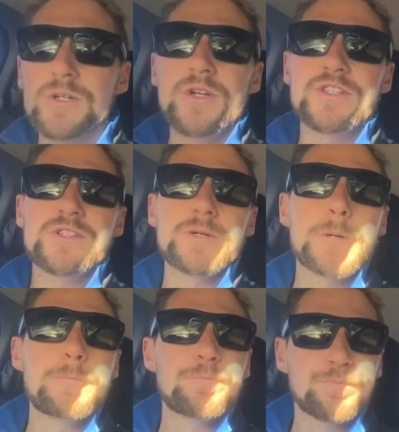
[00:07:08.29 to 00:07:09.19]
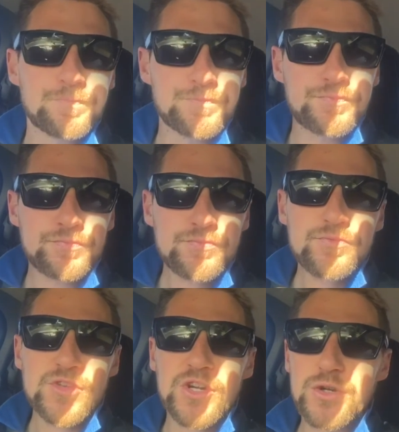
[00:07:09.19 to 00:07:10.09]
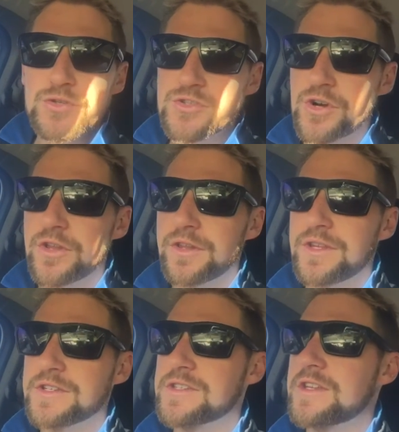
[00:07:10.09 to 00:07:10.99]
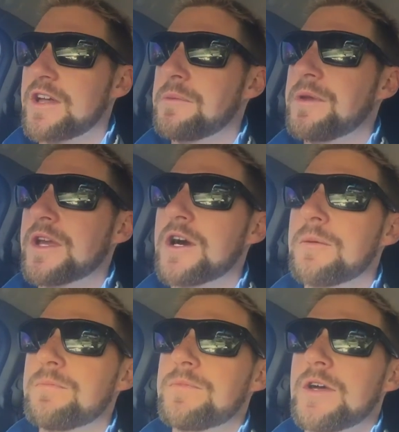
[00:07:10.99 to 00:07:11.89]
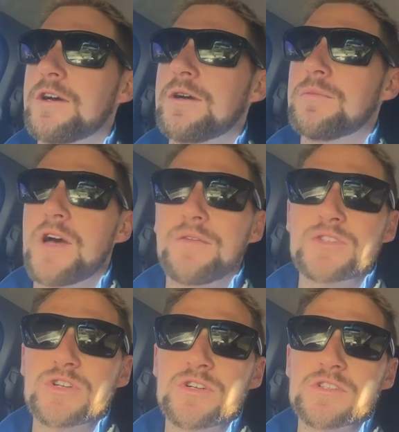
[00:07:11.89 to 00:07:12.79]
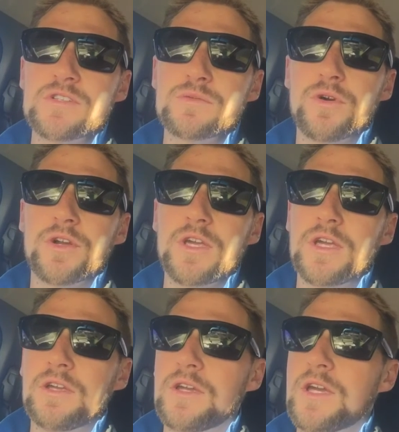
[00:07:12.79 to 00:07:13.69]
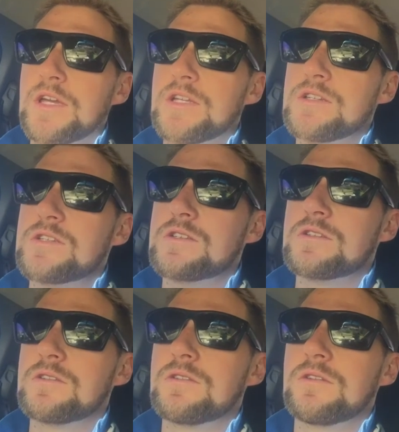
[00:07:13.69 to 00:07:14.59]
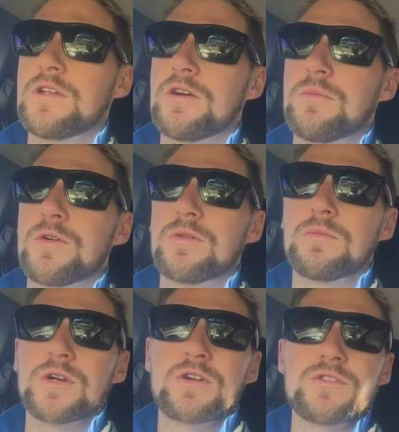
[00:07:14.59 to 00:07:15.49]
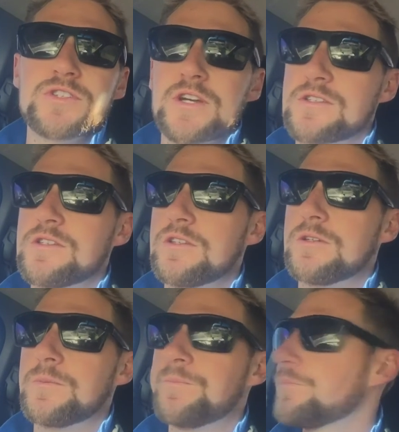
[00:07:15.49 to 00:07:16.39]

that's a good sign that things are starting to pick up. Advertising's working, and you know my contacts in the